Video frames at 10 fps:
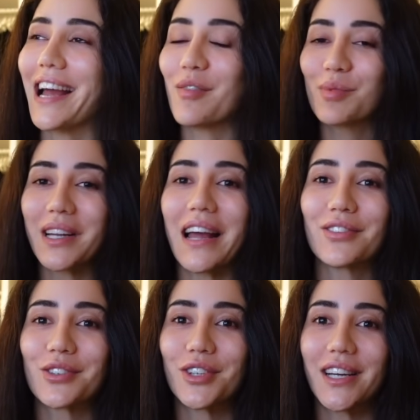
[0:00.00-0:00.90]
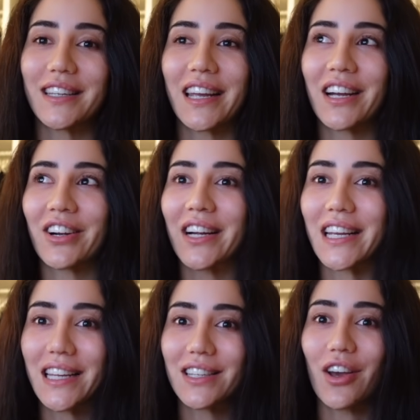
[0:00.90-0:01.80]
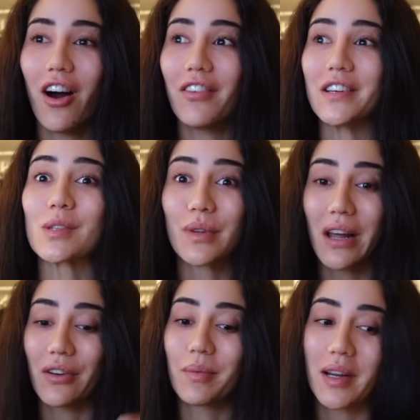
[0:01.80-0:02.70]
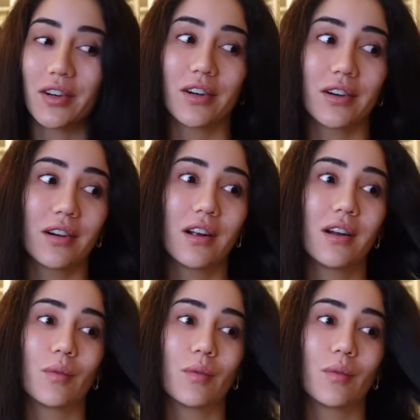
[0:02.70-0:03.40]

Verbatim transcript: I'm gonna have to dry the hair in the office without a mirror,